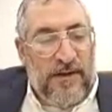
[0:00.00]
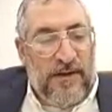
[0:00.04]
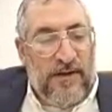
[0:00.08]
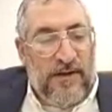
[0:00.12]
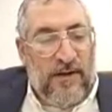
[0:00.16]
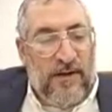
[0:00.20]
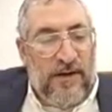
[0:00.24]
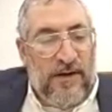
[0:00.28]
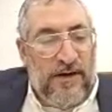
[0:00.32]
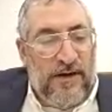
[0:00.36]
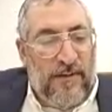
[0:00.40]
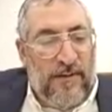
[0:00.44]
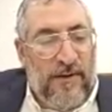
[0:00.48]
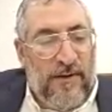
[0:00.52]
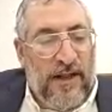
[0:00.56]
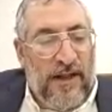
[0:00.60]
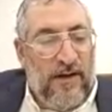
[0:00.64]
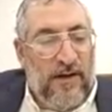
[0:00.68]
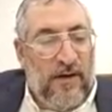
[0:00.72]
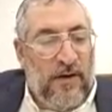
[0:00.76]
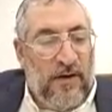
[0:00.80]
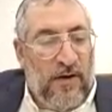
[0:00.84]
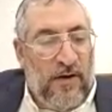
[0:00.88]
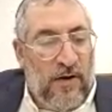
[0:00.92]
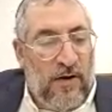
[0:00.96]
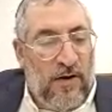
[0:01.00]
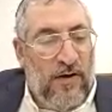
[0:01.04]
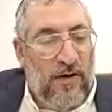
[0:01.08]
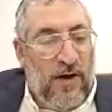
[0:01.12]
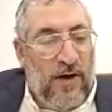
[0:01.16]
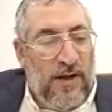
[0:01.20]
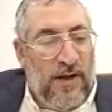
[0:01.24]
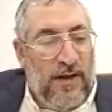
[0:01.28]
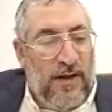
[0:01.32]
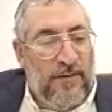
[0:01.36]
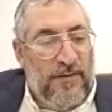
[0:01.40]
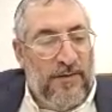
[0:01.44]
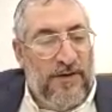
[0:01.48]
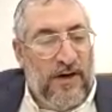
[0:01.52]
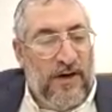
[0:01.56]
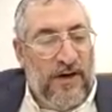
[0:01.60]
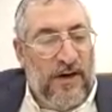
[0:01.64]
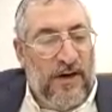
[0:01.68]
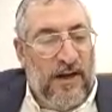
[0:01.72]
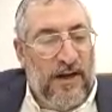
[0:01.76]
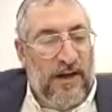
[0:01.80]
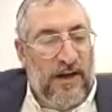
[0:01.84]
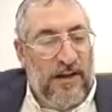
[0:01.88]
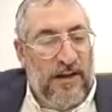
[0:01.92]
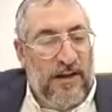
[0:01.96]
Mean Loy Nama Ela Kol Goyim
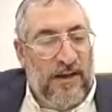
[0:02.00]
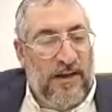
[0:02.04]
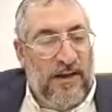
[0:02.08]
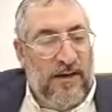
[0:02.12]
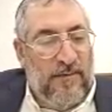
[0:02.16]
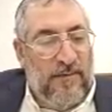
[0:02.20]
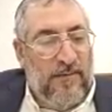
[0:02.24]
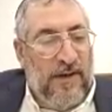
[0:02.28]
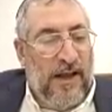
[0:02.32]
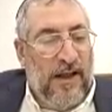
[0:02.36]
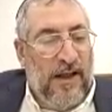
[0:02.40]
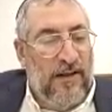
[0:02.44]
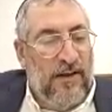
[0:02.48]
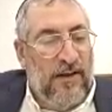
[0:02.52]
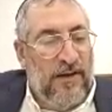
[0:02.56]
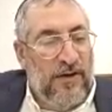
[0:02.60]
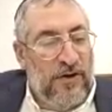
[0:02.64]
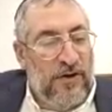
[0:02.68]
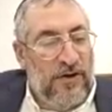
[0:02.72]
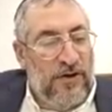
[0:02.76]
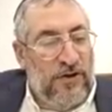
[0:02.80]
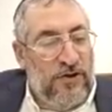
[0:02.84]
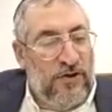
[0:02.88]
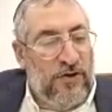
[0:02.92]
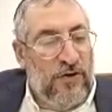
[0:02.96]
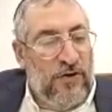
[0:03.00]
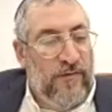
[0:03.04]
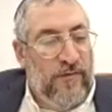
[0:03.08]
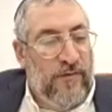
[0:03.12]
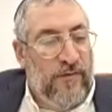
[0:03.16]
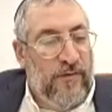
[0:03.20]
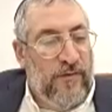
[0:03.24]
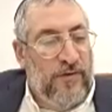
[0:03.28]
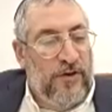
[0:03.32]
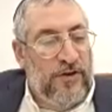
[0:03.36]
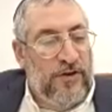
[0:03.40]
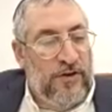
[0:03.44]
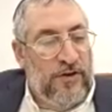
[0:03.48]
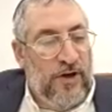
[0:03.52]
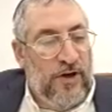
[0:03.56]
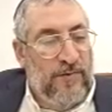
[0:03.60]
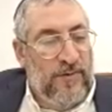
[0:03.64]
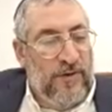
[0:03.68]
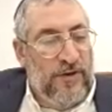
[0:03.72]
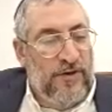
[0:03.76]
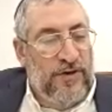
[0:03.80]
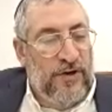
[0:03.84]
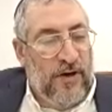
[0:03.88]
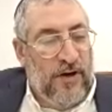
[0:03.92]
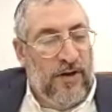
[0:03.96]
Sheikh Elikim Ela Yeshuva Rishayim
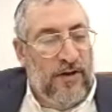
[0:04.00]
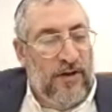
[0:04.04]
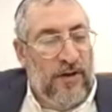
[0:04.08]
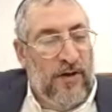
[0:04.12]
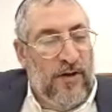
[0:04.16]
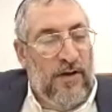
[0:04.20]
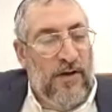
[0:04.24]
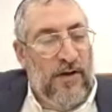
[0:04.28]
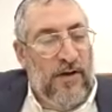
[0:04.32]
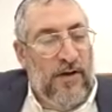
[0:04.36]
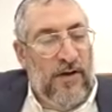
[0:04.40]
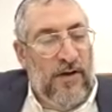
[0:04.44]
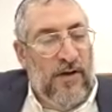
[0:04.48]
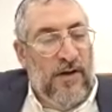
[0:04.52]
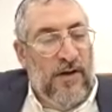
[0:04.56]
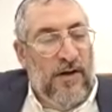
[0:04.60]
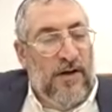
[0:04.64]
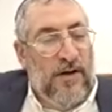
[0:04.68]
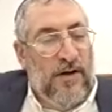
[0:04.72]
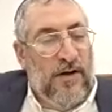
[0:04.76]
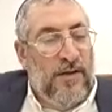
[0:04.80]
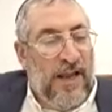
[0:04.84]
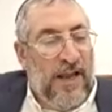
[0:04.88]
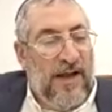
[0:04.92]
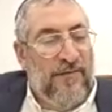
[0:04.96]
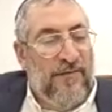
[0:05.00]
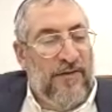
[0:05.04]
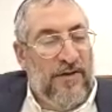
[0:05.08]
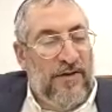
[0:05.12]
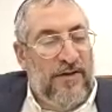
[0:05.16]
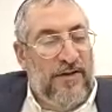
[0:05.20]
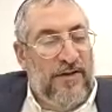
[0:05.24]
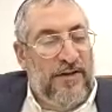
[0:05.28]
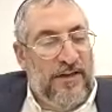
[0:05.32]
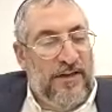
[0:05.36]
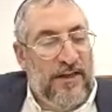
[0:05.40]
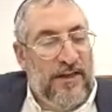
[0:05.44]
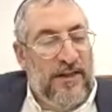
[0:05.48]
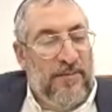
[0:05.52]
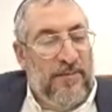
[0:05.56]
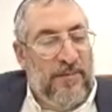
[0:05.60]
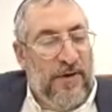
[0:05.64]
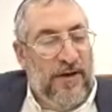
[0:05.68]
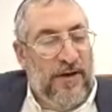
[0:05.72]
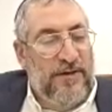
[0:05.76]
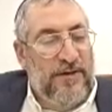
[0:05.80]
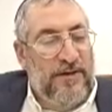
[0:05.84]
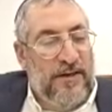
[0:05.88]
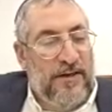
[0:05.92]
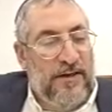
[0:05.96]
L'Shayla You have to understand the
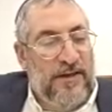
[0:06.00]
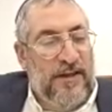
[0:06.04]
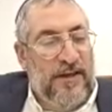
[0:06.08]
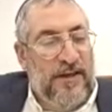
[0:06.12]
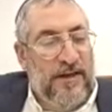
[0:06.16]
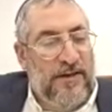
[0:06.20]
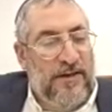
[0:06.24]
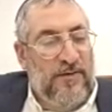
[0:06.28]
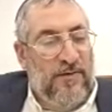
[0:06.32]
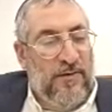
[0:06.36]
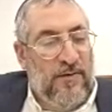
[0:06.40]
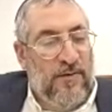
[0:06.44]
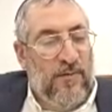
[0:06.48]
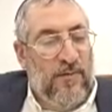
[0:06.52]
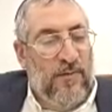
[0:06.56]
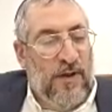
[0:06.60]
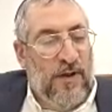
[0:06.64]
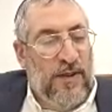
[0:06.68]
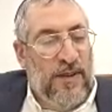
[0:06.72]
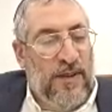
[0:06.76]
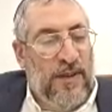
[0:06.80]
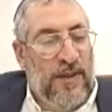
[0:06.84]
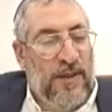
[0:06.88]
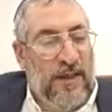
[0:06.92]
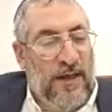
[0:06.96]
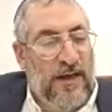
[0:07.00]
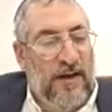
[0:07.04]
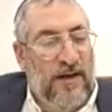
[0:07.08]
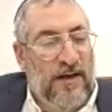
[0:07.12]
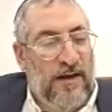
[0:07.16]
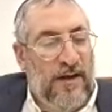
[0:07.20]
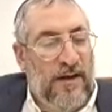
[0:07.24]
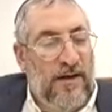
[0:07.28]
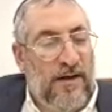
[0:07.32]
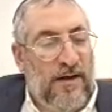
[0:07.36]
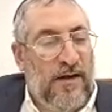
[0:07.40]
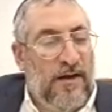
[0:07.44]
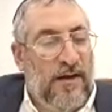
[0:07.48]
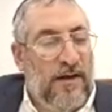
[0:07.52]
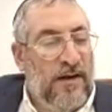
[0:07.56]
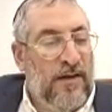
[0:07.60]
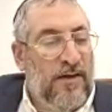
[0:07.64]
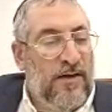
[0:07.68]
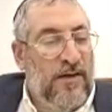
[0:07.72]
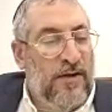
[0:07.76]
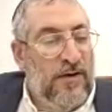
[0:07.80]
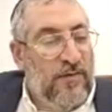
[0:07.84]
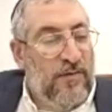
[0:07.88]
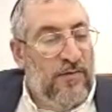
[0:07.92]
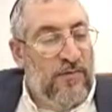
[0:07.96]
pasuk that it's all one thing.
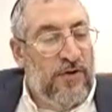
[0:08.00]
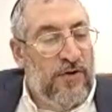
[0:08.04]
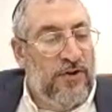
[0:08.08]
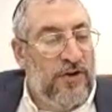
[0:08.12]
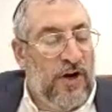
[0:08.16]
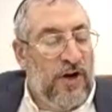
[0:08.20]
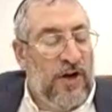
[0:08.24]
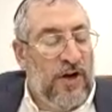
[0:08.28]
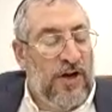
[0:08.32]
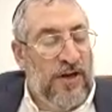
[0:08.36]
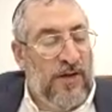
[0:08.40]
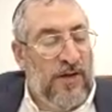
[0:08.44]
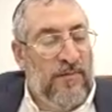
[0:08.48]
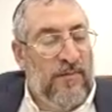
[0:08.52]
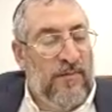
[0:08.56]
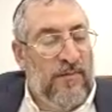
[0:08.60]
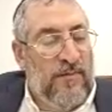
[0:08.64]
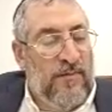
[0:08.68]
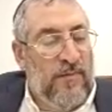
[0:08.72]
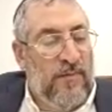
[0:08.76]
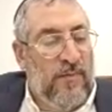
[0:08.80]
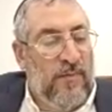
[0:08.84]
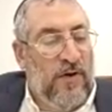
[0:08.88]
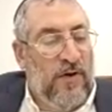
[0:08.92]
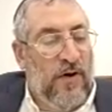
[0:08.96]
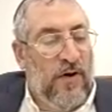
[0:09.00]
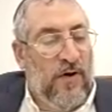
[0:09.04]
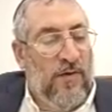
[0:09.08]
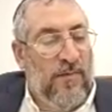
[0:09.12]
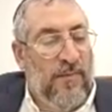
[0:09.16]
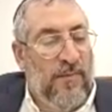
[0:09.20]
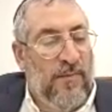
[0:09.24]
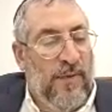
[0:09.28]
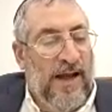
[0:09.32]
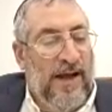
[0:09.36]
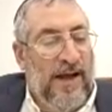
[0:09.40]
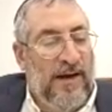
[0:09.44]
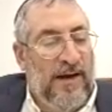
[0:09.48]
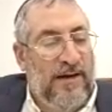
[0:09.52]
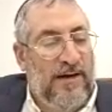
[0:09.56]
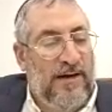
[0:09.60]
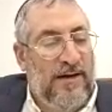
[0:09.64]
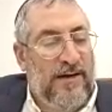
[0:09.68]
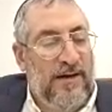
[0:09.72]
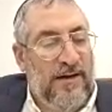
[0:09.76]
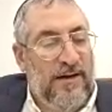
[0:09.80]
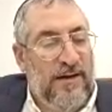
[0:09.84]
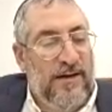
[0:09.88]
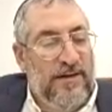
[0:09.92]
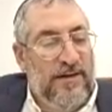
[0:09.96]
The Rishayim will go back
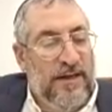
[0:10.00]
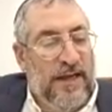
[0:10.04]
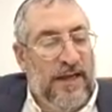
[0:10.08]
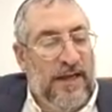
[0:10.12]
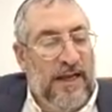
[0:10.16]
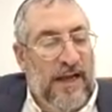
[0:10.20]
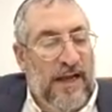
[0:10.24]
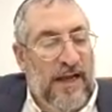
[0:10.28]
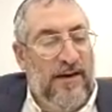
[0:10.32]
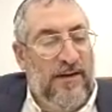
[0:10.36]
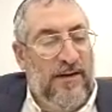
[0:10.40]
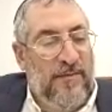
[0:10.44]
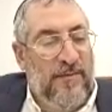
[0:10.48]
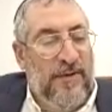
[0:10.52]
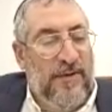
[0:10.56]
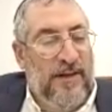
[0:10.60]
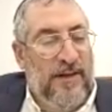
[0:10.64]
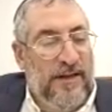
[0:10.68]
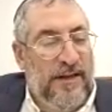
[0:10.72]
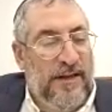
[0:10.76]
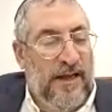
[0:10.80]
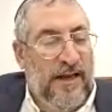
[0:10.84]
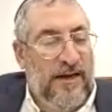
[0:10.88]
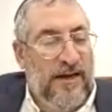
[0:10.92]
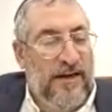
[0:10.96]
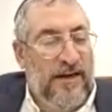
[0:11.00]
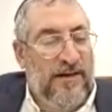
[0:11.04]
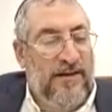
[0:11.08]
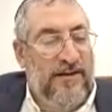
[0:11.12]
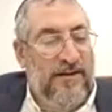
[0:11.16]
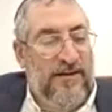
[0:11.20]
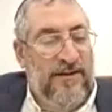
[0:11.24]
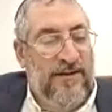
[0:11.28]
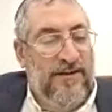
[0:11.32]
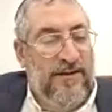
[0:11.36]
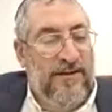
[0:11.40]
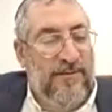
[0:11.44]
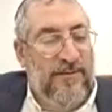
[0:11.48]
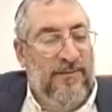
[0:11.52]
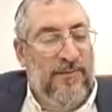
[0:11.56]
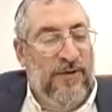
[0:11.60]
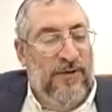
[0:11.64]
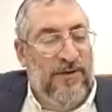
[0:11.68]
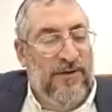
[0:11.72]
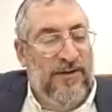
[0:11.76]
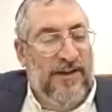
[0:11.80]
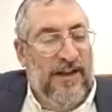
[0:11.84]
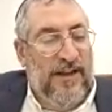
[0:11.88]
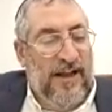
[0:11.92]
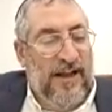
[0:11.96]
to Gehenim and get it
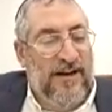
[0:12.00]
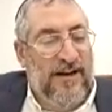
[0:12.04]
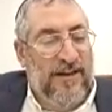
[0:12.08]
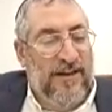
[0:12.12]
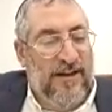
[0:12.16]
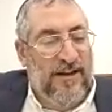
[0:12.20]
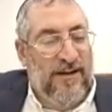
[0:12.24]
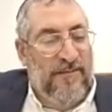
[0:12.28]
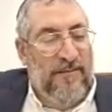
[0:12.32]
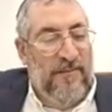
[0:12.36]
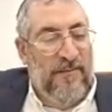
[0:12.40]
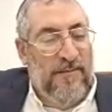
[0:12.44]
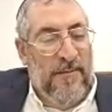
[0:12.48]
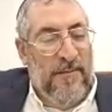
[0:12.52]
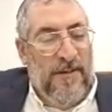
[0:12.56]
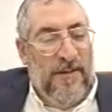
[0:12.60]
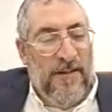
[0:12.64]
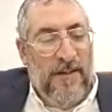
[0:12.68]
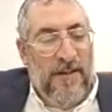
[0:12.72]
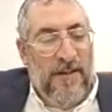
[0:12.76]
burnt out of them.